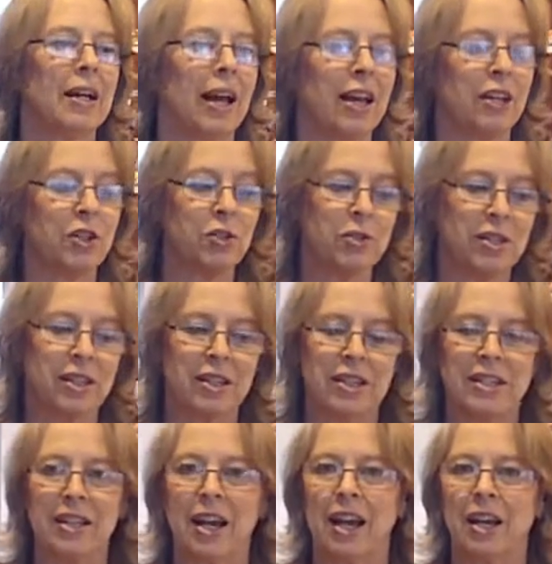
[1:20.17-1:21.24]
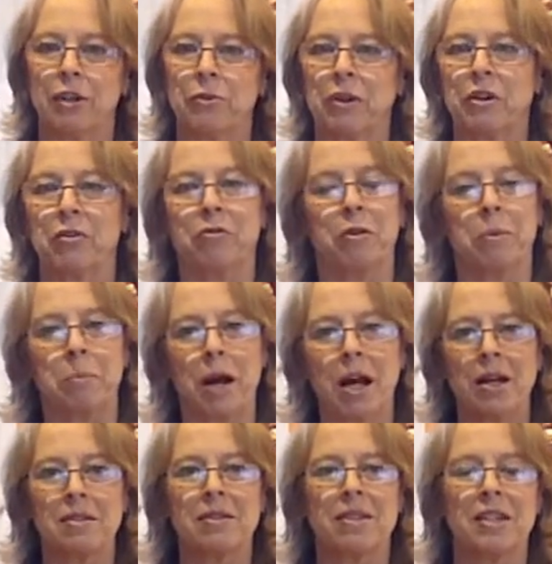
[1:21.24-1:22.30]
using the dehydrator for
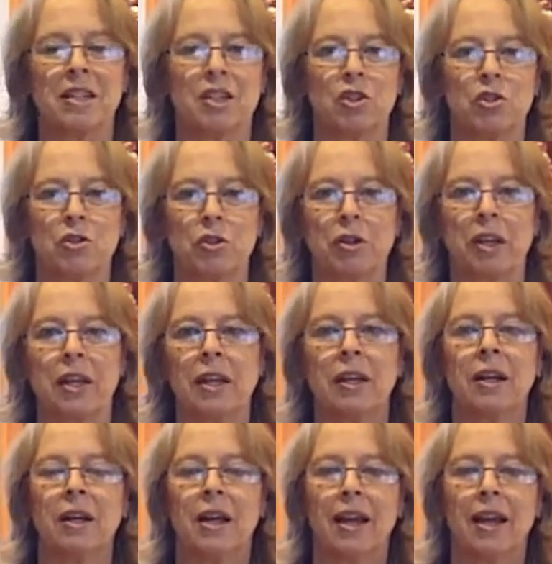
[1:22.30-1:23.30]
pasta and jerky.